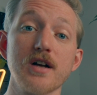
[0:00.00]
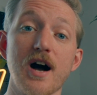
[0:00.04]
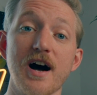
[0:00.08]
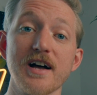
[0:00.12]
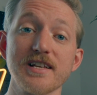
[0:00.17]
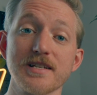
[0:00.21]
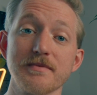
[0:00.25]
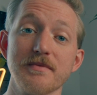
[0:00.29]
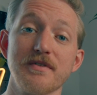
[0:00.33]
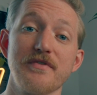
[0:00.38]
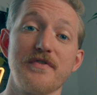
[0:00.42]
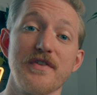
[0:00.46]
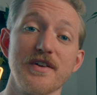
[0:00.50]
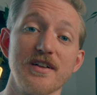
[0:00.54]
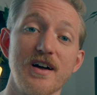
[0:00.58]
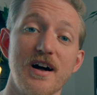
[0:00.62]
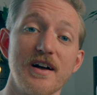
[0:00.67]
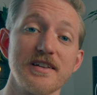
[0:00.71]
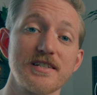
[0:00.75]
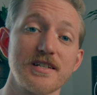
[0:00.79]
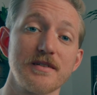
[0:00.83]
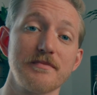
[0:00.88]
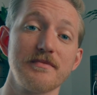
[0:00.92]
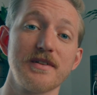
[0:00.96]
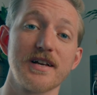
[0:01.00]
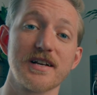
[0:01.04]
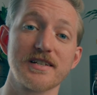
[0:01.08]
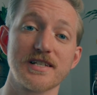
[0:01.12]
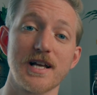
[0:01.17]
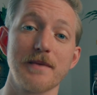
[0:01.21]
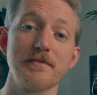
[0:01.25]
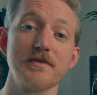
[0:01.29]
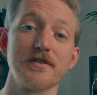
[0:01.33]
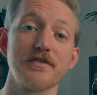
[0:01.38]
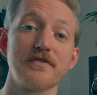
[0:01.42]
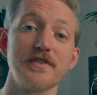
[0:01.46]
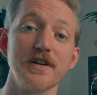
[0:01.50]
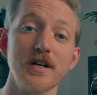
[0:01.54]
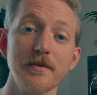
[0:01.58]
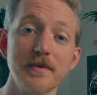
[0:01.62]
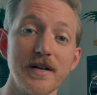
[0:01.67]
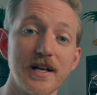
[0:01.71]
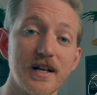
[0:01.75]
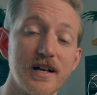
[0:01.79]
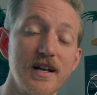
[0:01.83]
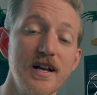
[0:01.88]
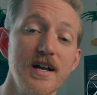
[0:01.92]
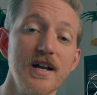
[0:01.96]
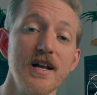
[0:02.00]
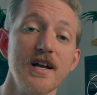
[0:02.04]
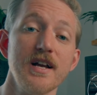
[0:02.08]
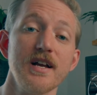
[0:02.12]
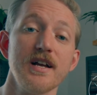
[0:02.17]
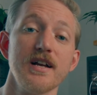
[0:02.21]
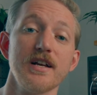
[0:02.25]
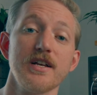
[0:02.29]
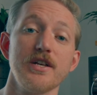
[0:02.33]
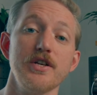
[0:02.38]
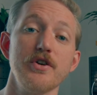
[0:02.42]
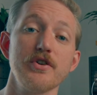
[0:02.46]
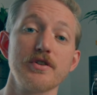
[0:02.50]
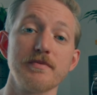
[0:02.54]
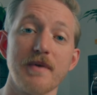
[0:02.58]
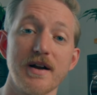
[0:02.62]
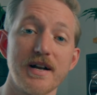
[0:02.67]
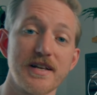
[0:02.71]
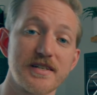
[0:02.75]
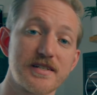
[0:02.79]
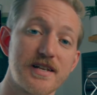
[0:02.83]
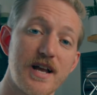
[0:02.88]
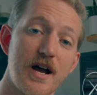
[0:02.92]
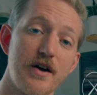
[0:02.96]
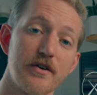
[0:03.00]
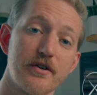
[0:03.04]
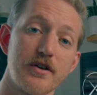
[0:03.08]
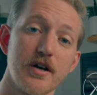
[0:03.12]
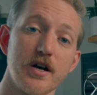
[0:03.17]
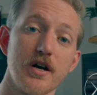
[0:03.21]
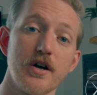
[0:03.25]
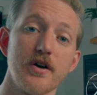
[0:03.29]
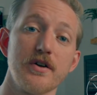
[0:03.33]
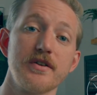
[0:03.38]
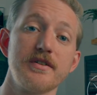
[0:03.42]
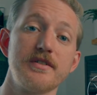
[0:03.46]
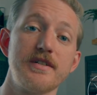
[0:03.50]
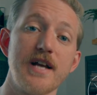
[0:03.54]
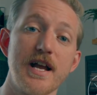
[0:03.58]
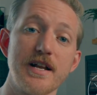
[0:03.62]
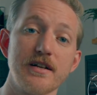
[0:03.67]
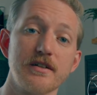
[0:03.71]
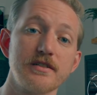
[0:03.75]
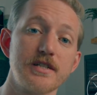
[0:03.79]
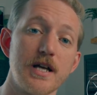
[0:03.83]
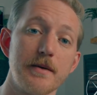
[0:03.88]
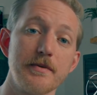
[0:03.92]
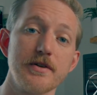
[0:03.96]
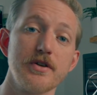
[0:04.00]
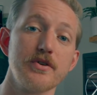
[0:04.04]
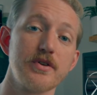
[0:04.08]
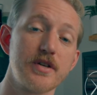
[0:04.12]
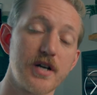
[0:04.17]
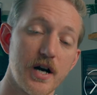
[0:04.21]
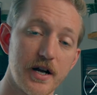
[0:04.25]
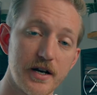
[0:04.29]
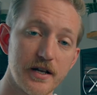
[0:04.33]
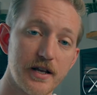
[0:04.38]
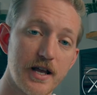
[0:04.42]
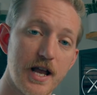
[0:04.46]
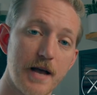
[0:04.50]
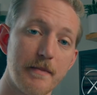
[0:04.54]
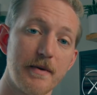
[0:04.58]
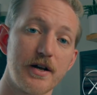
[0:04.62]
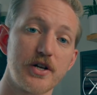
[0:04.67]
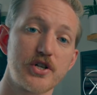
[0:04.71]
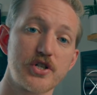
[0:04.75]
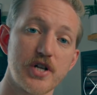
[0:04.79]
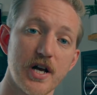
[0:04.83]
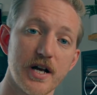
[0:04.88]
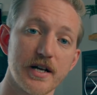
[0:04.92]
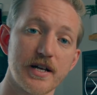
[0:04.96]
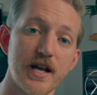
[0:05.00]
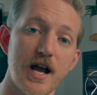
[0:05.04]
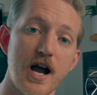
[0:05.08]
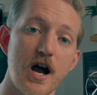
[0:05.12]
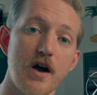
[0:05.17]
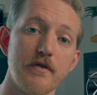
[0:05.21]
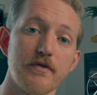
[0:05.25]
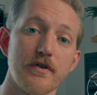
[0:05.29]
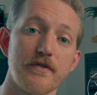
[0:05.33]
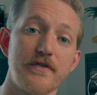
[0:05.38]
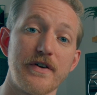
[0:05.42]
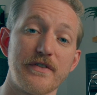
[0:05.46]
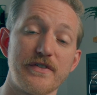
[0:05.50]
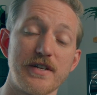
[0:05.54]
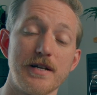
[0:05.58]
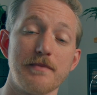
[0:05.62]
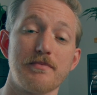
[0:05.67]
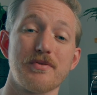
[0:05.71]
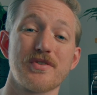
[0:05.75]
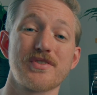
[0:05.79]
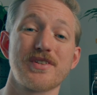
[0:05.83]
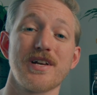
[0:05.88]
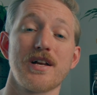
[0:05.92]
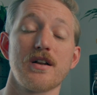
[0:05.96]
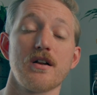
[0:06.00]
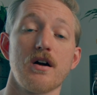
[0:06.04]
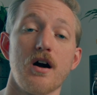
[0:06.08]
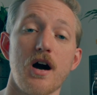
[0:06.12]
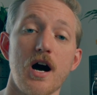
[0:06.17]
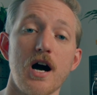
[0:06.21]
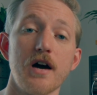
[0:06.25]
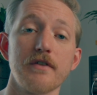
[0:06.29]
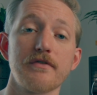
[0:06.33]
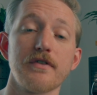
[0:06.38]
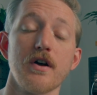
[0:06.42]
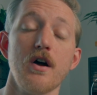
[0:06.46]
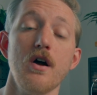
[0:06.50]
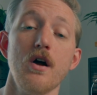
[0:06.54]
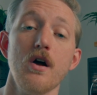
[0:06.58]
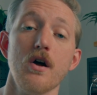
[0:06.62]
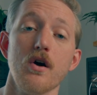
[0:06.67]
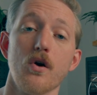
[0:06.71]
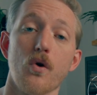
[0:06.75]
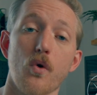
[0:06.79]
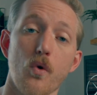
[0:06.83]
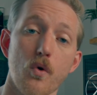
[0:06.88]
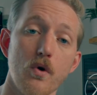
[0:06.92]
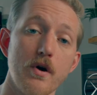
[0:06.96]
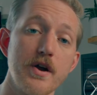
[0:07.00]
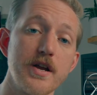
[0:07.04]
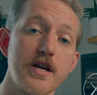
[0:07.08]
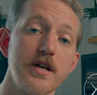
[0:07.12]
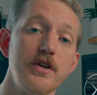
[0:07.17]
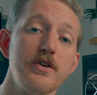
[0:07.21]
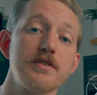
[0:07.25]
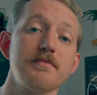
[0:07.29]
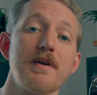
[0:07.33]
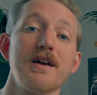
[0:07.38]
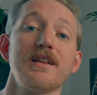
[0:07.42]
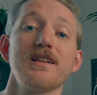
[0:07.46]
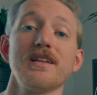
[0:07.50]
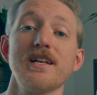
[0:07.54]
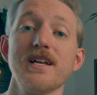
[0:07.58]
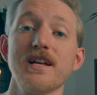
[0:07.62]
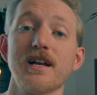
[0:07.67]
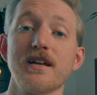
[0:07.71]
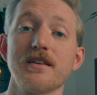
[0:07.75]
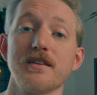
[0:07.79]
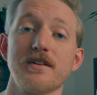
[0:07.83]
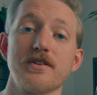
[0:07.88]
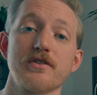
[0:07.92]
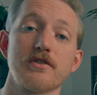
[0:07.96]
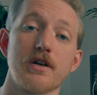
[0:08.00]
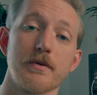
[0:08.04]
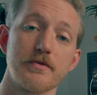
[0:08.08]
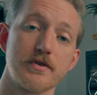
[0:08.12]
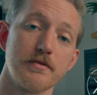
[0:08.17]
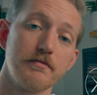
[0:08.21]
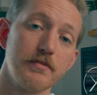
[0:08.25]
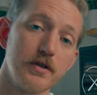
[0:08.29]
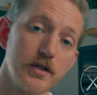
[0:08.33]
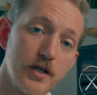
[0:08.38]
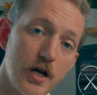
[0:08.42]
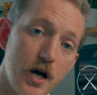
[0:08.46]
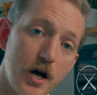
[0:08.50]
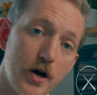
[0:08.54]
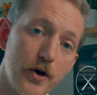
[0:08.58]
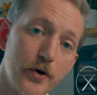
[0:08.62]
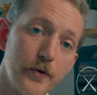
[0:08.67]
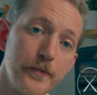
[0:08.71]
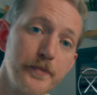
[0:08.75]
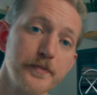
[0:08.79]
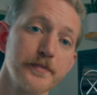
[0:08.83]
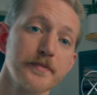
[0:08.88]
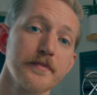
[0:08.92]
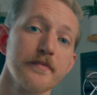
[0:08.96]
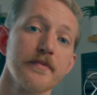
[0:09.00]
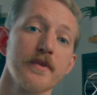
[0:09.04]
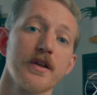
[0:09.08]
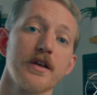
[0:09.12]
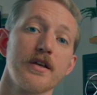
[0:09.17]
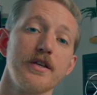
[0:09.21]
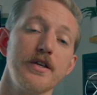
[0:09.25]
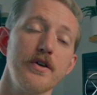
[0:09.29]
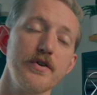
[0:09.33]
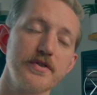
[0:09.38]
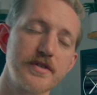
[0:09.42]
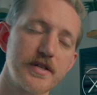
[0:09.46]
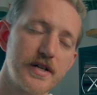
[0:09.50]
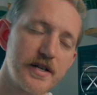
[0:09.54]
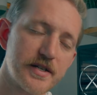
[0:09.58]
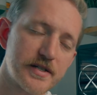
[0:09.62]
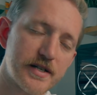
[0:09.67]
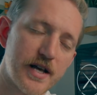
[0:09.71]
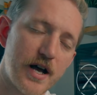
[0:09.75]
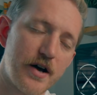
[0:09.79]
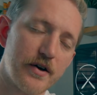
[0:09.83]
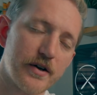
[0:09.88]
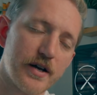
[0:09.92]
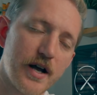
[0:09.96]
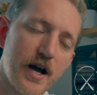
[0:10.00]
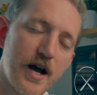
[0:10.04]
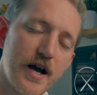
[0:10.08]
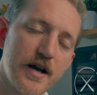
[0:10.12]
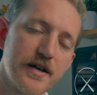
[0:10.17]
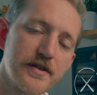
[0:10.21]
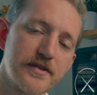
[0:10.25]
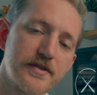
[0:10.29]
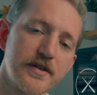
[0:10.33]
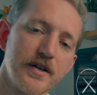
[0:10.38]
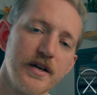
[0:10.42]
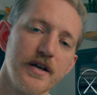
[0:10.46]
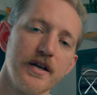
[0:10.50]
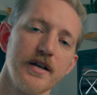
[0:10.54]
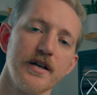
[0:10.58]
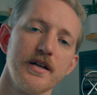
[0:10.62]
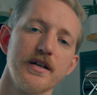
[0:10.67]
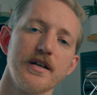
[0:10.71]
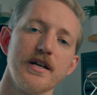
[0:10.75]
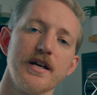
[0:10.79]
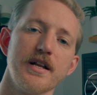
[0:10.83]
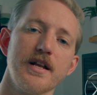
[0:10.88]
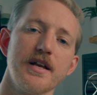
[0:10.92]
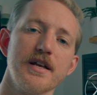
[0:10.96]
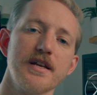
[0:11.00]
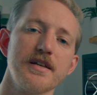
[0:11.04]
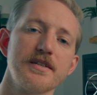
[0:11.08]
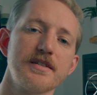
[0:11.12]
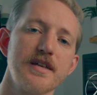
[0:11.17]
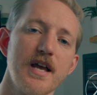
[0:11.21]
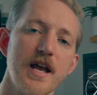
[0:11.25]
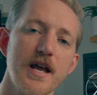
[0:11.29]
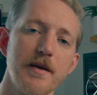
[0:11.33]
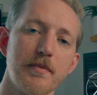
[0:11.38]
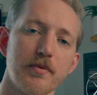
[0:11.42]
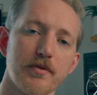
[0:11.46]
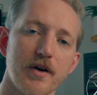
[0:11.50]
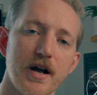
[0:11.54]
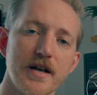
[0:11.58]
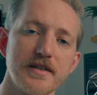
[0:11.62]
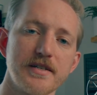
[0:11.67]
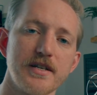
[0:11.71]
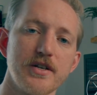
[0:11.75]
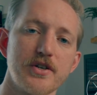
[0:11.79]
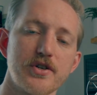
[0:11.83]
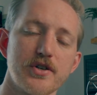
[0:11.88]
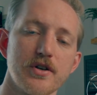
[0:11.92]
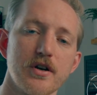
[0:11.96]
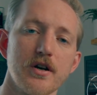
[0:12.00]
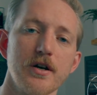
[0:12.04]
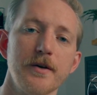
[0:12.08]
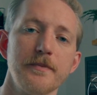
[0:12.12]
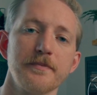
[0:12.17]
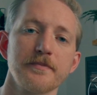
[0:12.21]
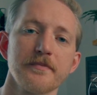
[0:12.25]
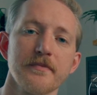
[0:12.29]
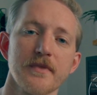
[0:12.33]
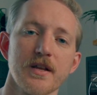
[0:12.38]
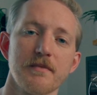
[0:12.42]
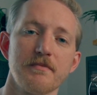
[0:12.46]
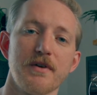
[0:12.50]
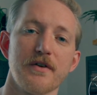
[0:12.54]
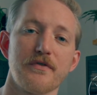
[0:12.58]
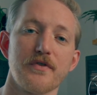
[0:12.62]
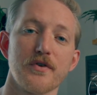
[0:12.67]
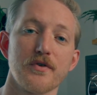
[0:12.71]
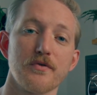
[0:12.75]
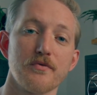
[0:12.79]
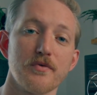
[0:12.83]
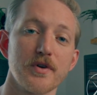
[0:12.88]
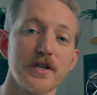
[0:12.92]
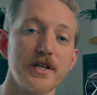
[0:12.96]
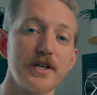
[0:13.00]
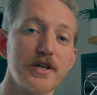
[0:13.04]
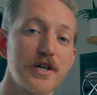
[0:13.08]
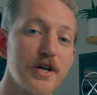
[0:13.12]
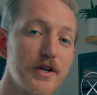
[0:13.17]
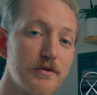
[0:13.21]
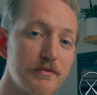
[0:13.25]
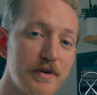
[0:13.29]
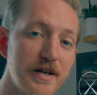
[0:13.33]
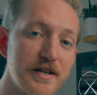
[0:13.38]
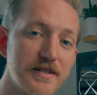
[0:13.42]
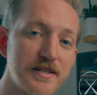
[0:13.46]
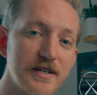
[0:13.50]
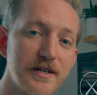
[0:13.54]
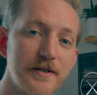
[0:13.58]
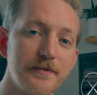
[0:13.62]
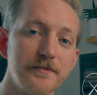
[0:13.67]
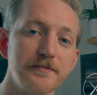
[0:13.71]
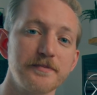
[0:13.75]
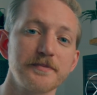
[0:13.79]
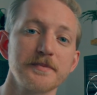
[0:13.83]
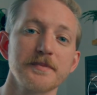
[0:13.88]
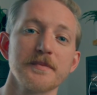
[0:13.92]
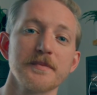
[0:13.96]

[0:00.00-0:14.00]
awesome and feel awesome next time you're filming, use my discount code Daniel W. Cunningham at checkout for 15% off, or you can use my link in the description below. Use the discount, guys. It is a pricey shirt, but for a really good reason,